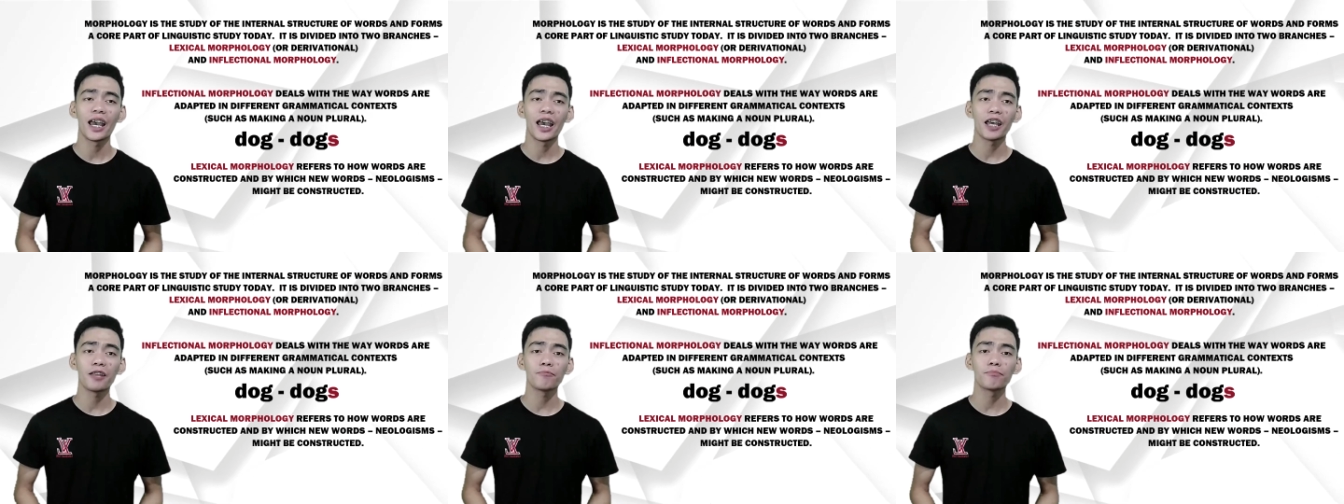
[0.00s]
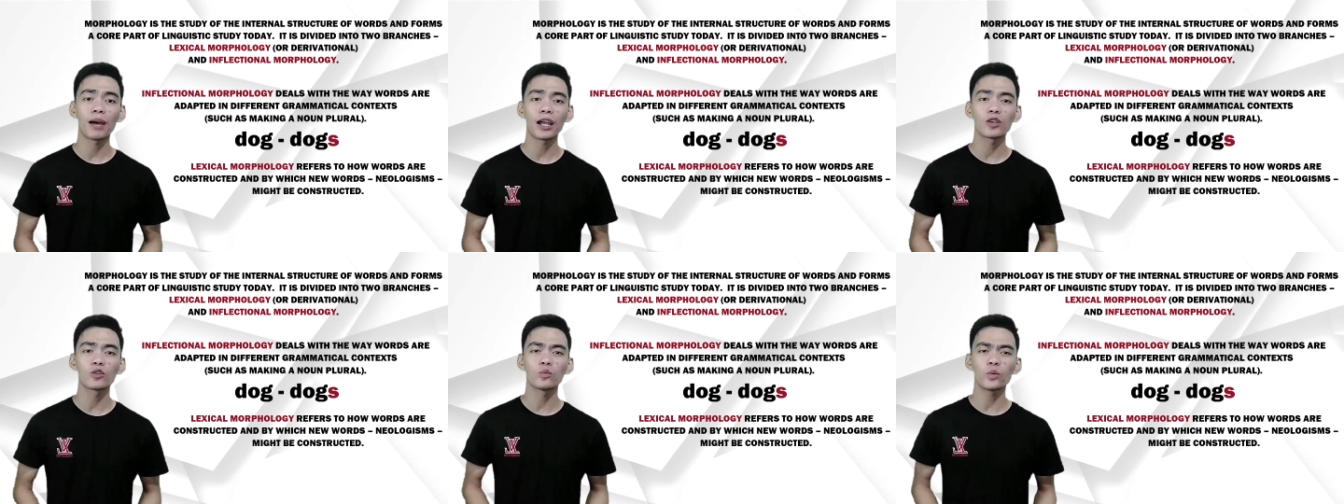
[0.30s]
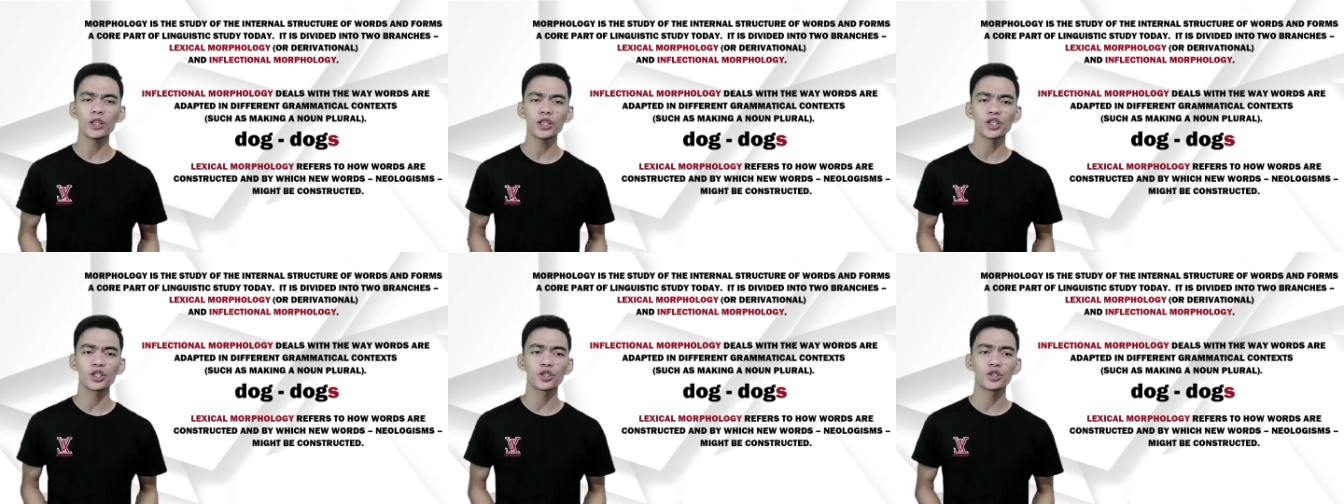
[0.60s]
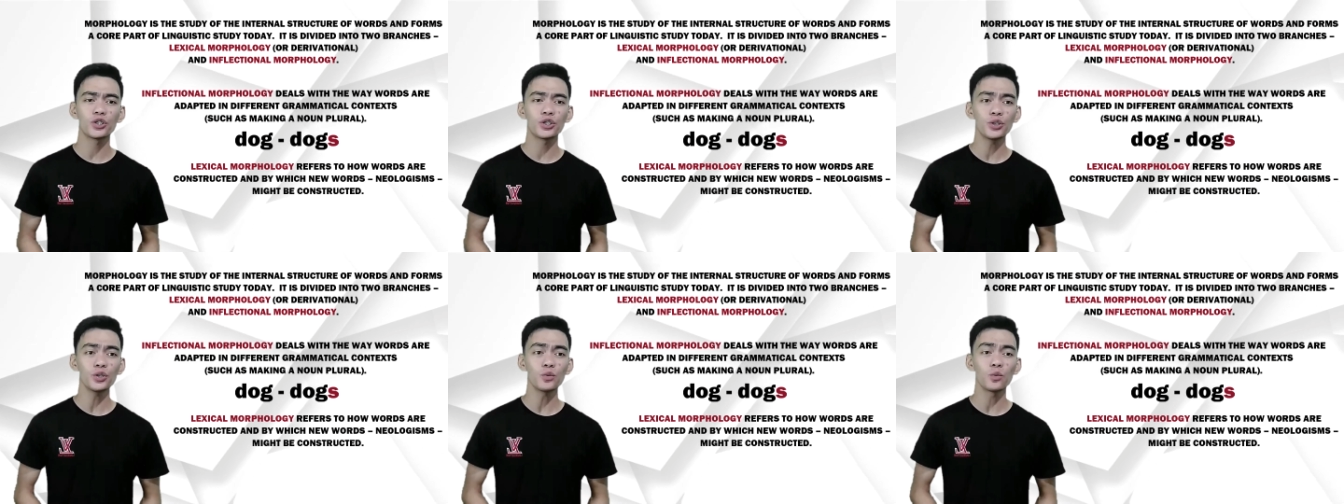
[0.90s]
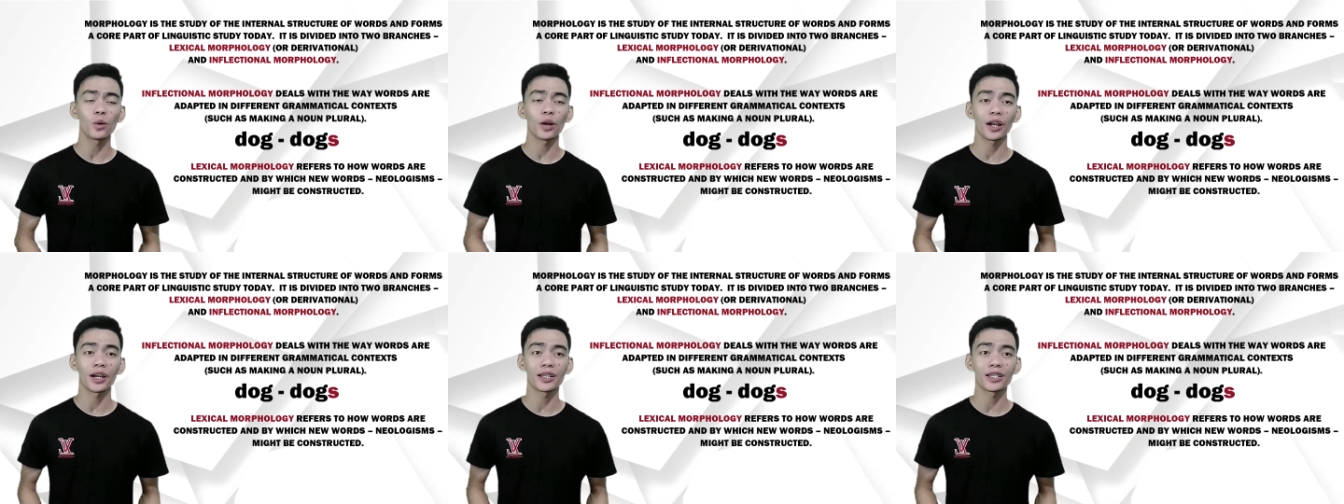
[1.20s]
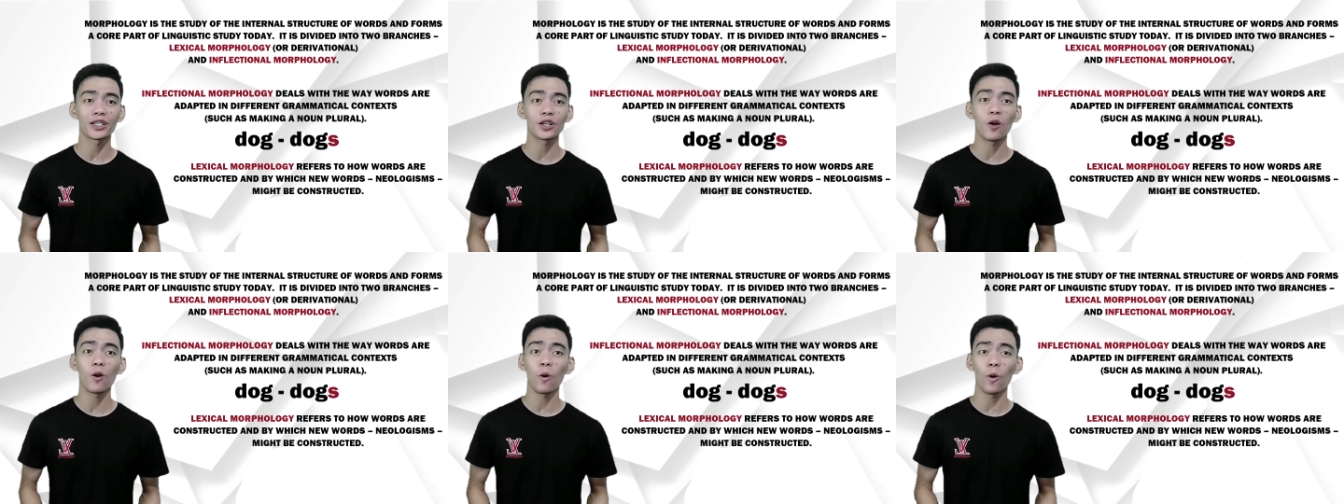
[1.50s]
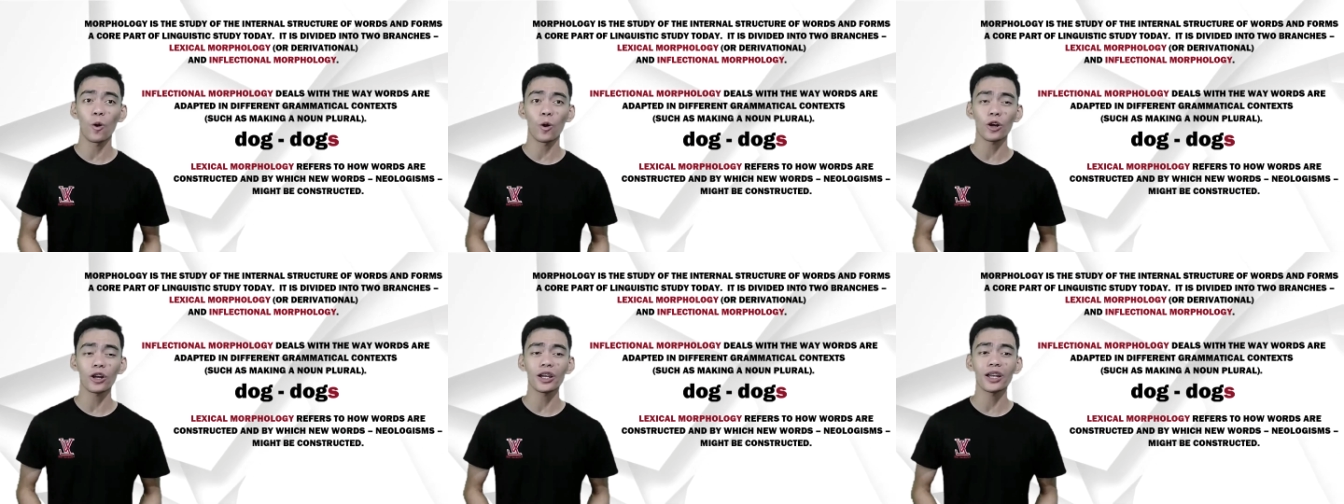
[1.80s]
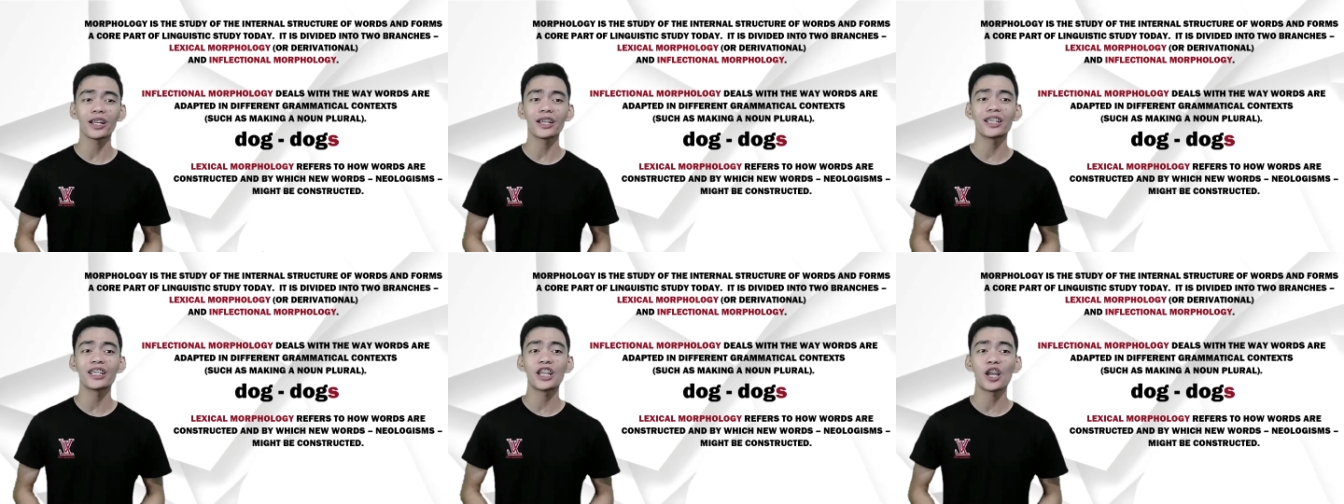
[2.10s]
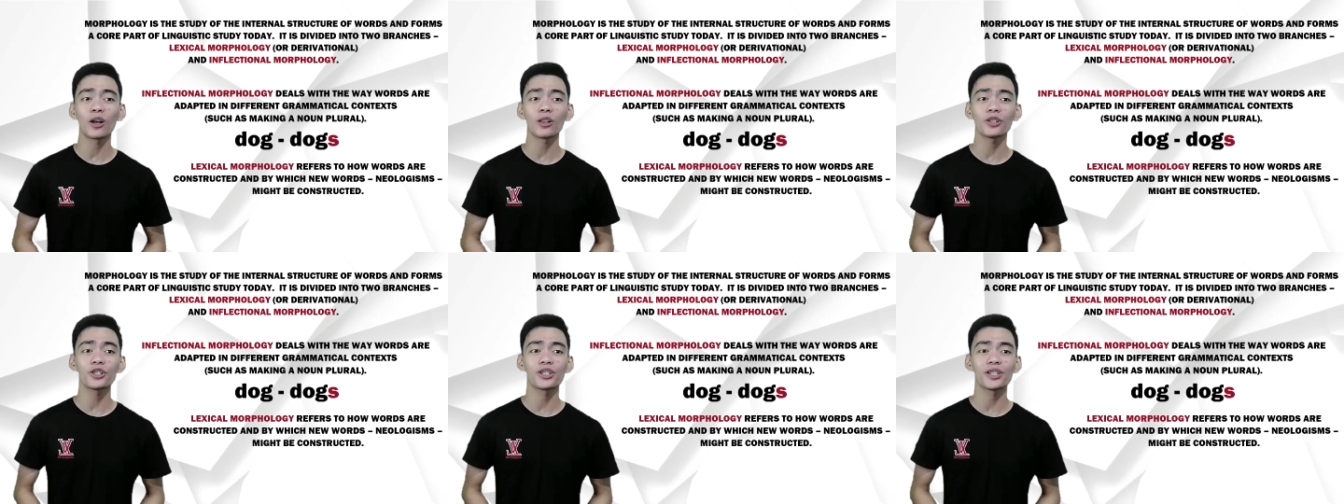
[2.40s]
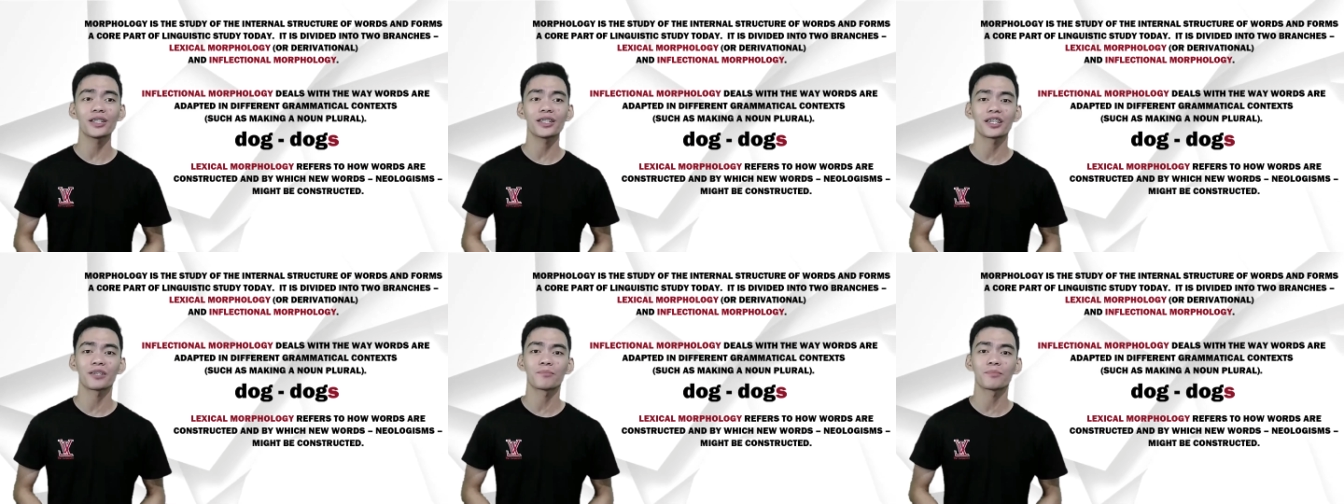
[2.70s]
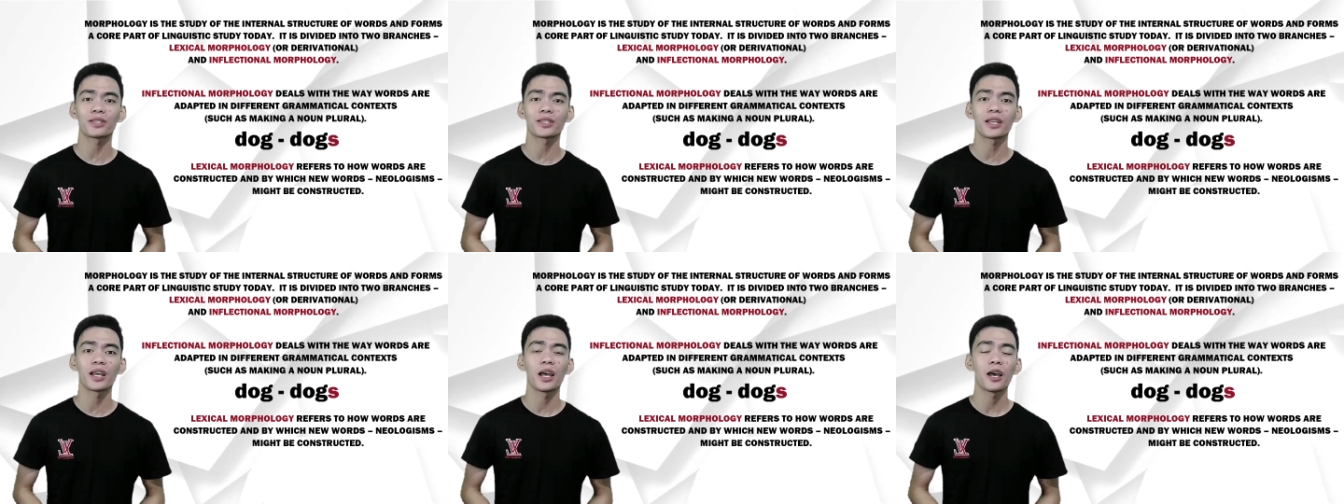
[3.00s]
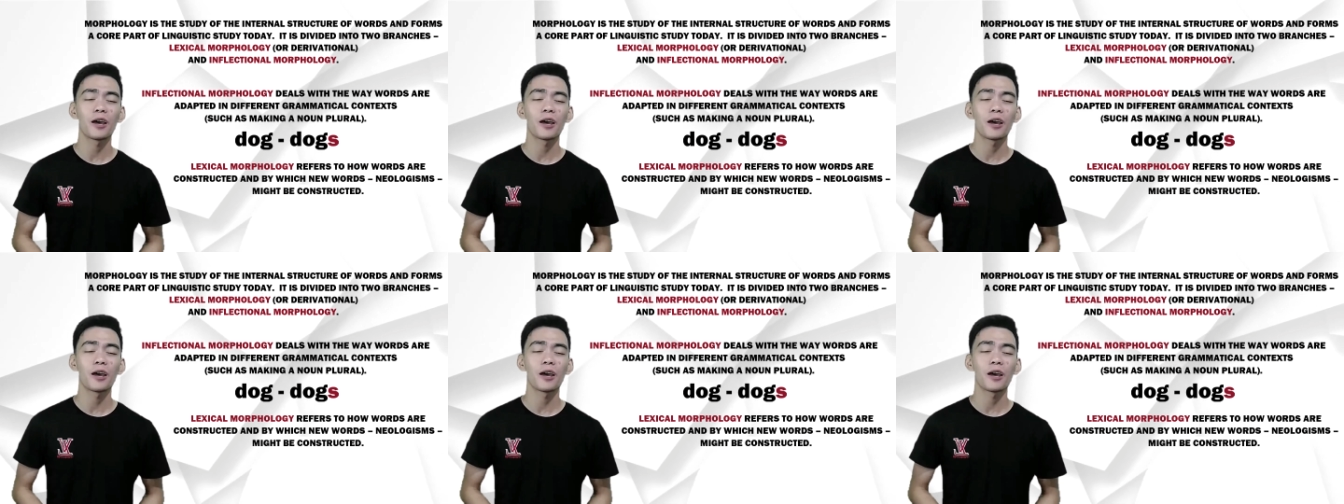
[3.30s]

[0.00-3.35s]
and by which new words or neologisms